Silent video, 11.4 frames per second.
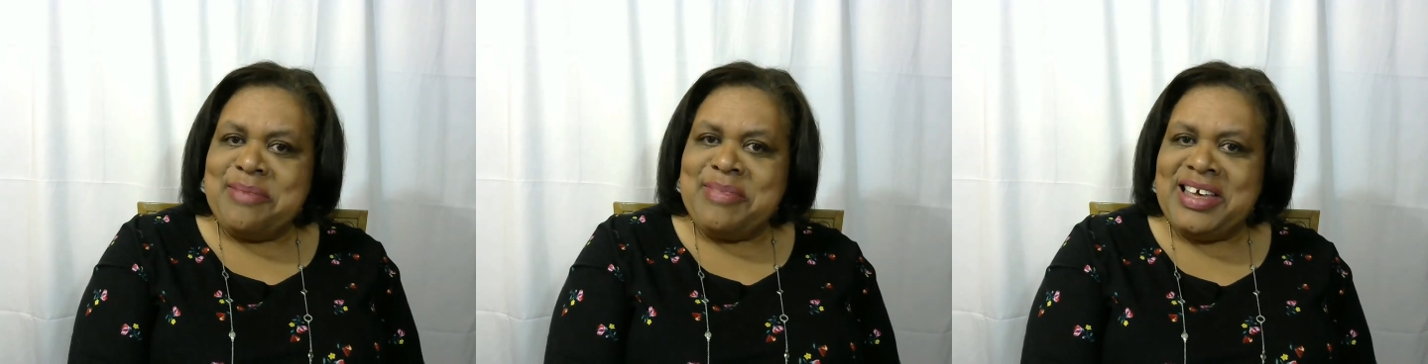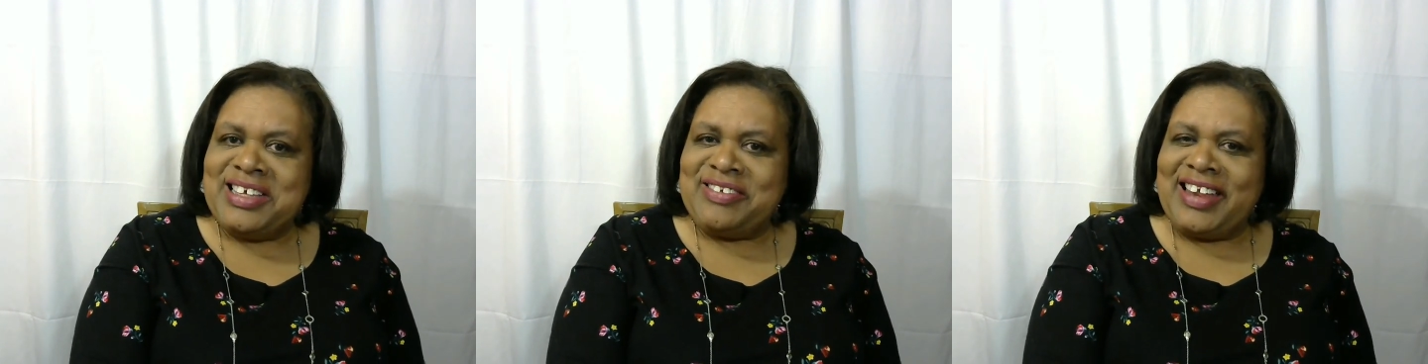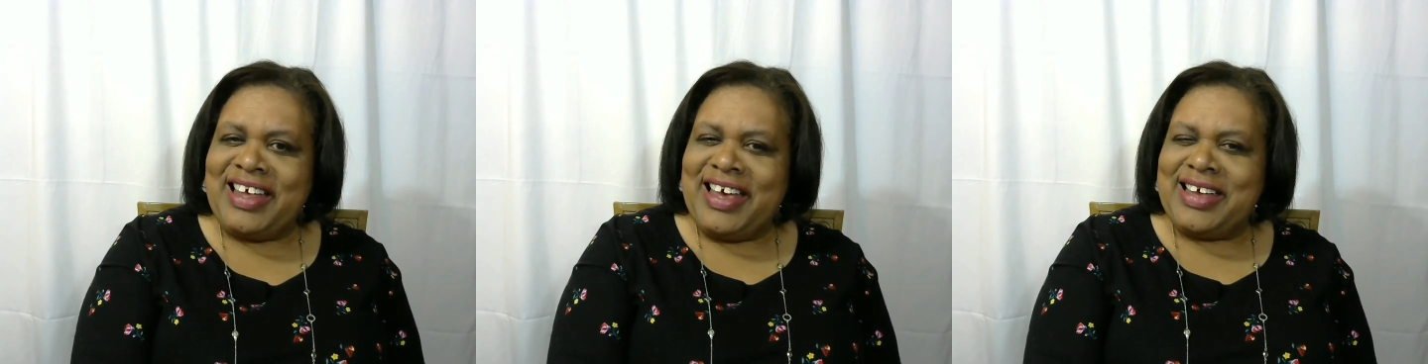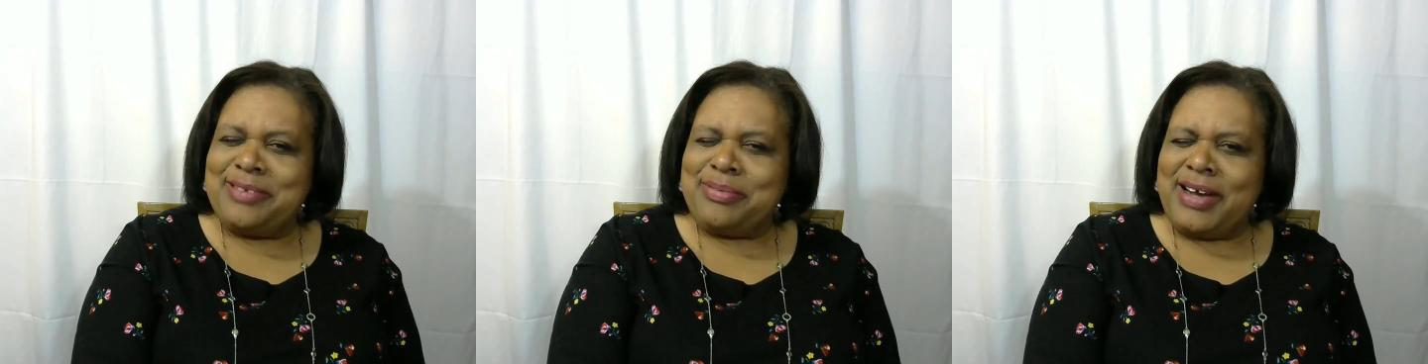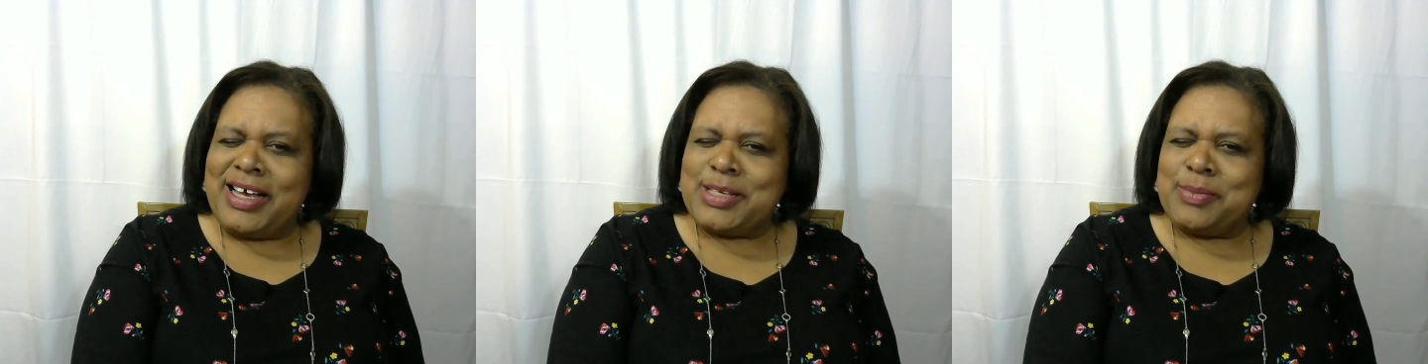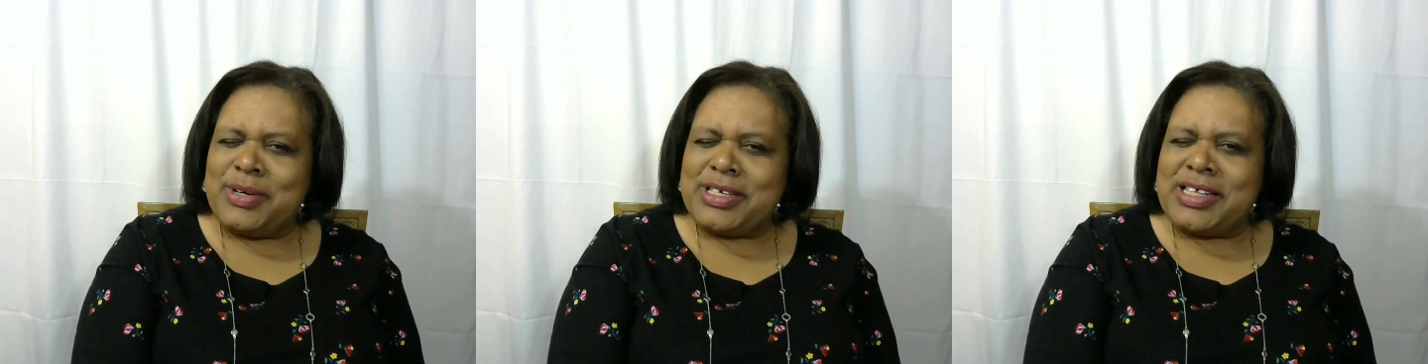peaceful, and
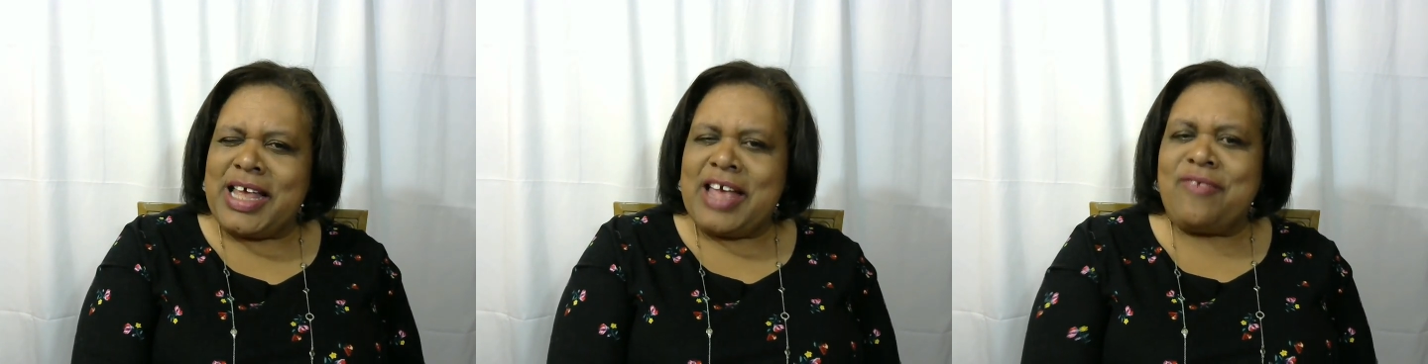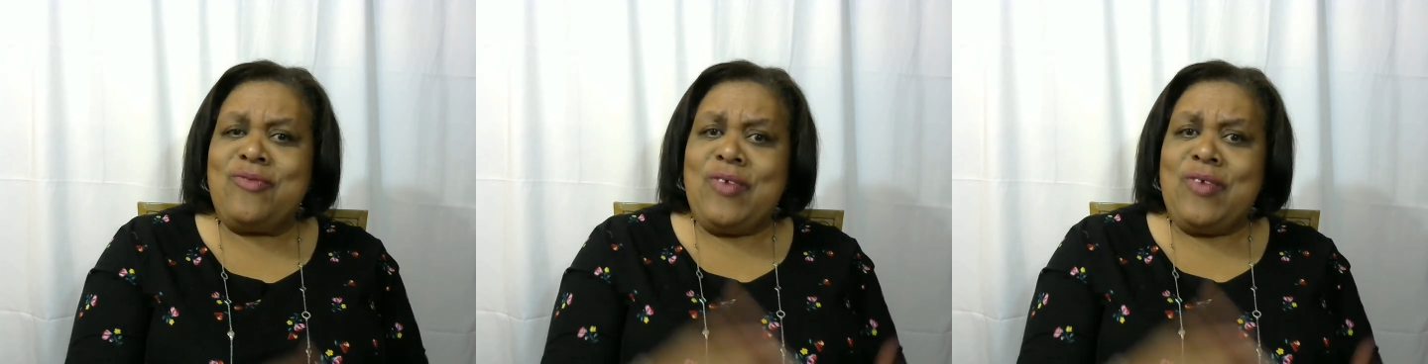prosperous life.